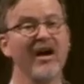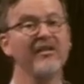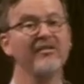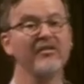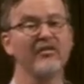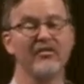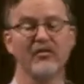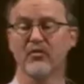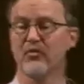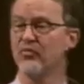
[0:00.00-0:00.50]

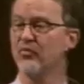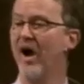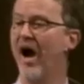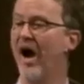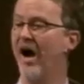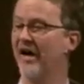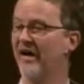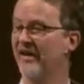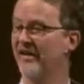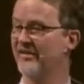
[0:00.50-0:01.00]
under the
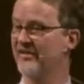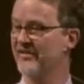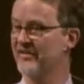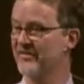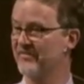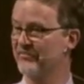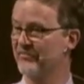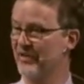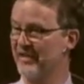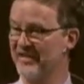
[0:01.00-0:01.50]

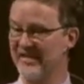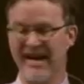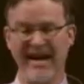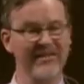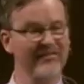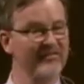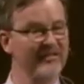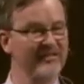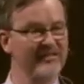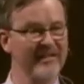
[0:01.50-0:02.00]
rugs,
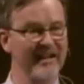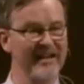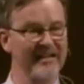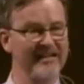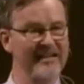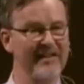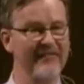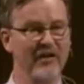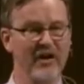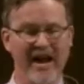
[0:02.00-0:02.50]
pretend that they
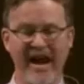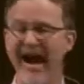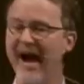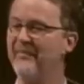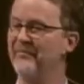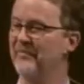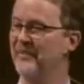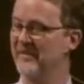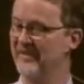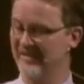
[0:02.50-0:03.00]
never
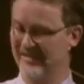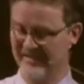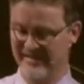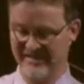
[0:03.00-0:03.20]
happened.